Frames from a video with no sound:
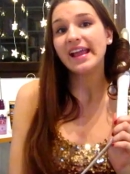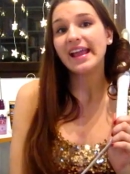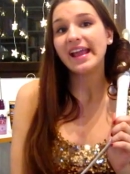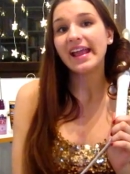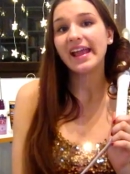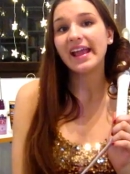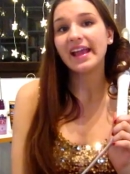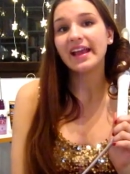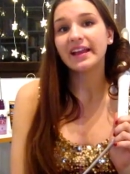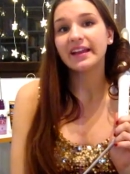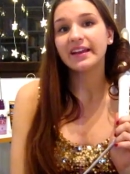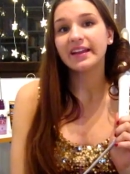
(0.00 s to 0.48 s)

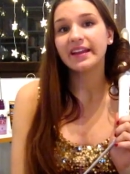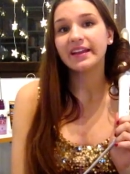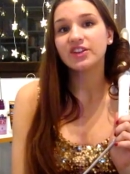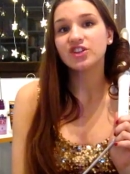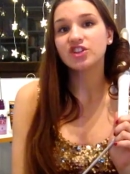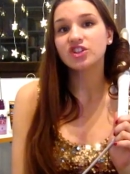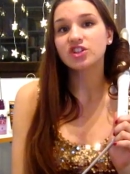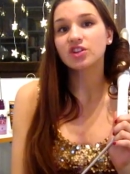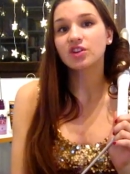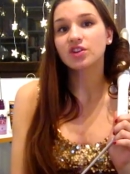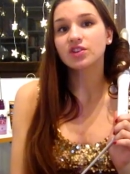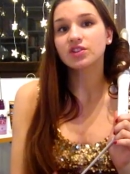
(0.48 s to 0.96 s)
and it
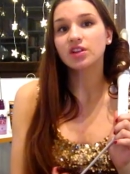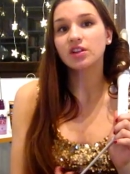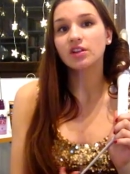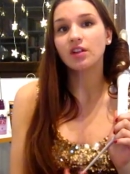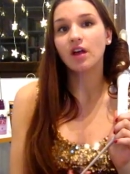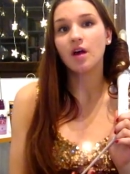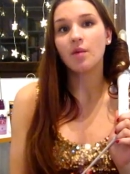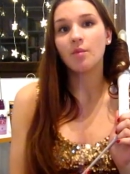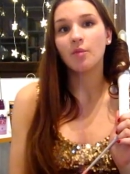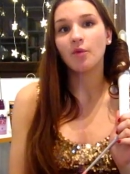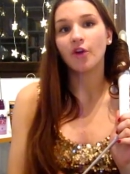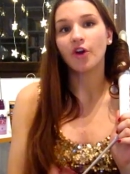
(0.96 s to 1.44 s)
just looks a
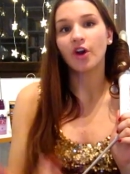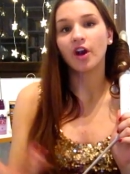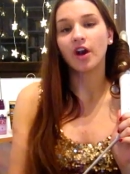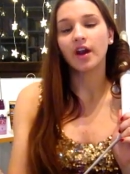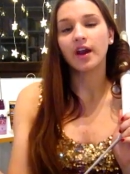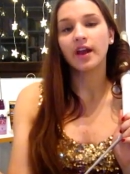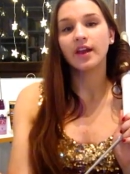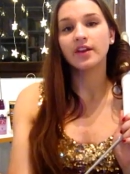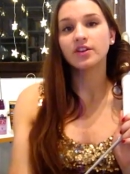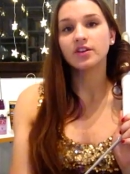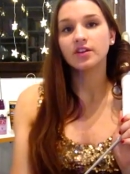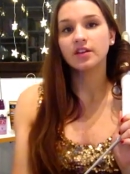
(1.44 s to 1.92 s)
lot more
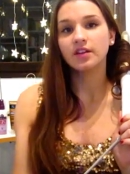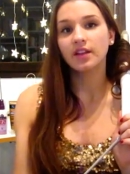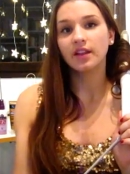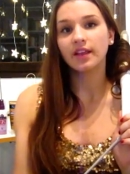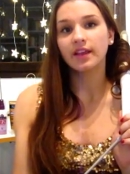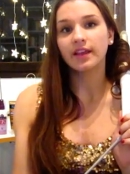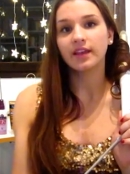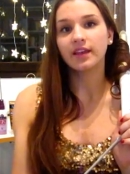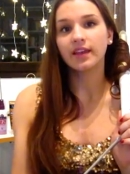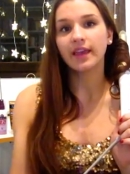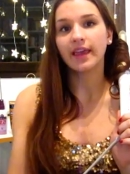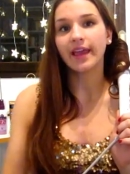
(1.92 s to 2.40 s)

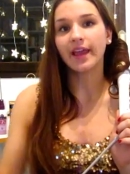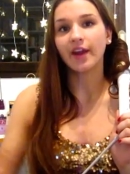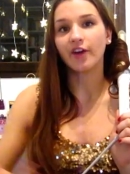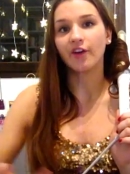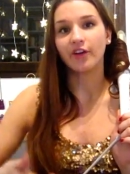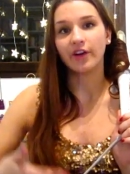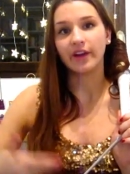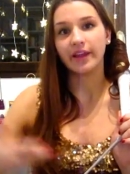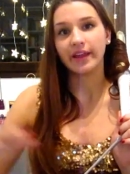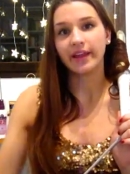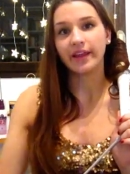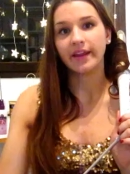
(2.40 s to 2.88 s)
like
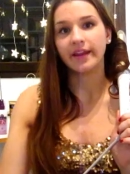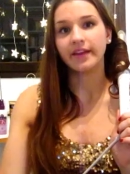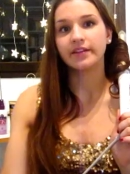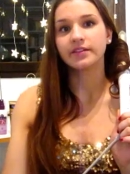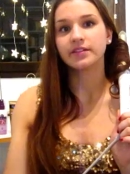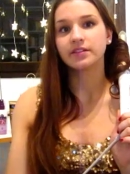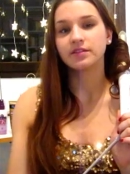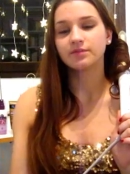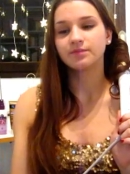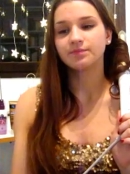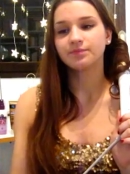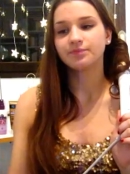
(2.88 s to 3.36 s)
airy
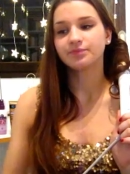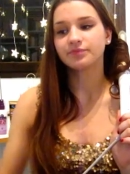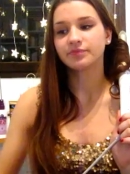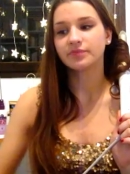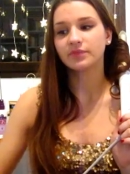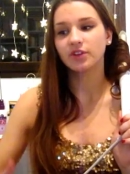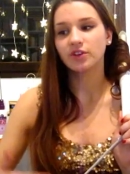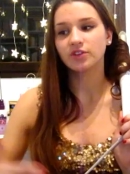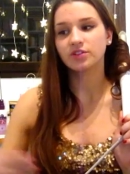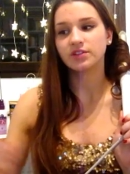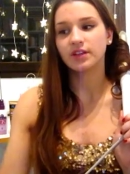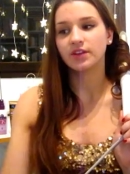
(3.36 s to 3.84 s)
and
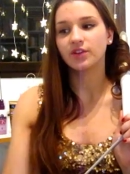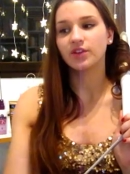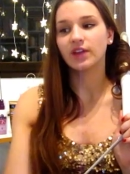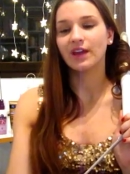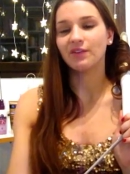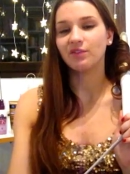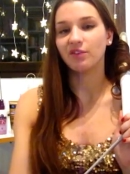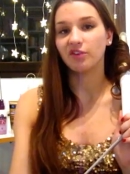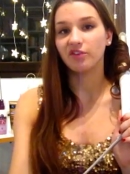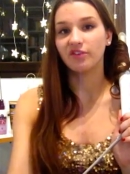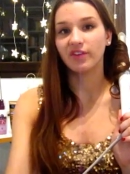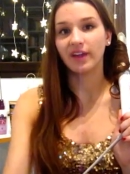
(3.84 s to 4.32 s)
looks like you
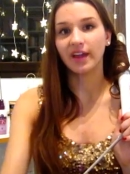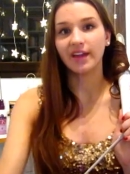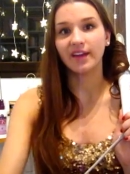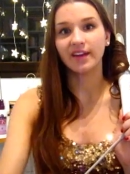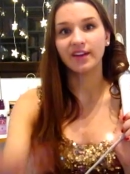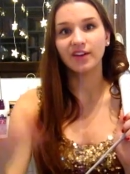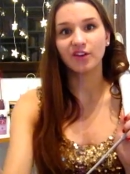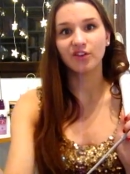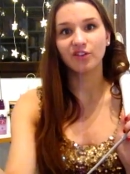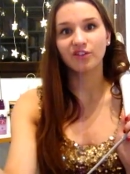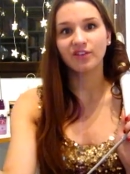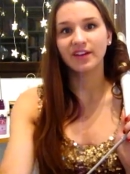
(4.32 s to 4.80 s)
have a fan
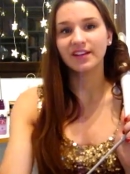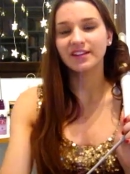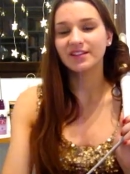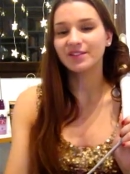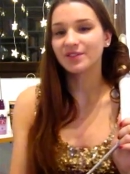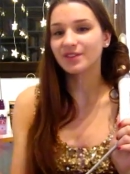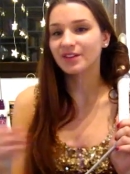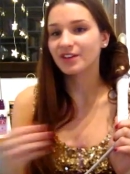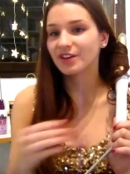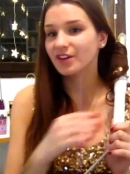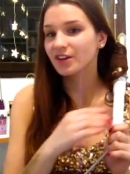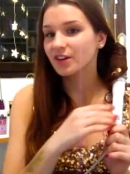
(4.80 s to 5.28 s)
in your face
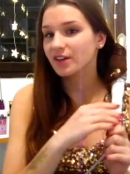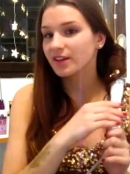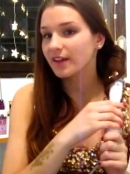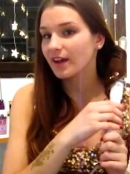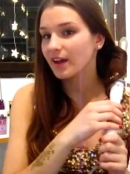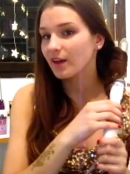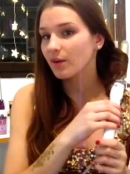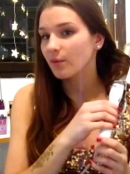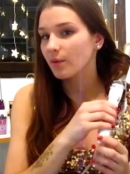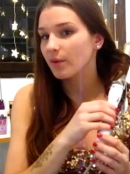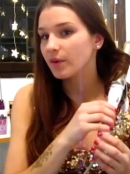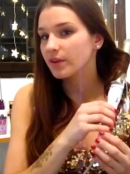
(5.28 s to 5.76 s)
when you curl it
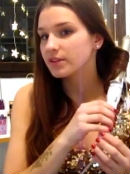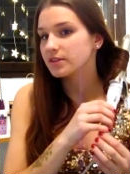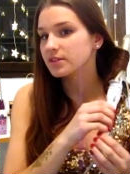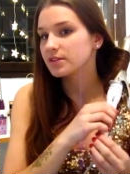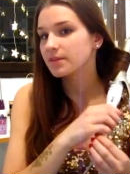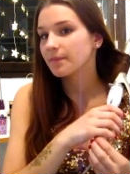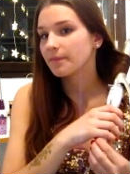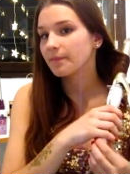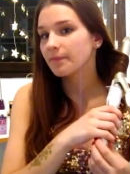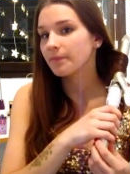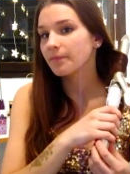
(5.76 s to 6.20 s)
outwards.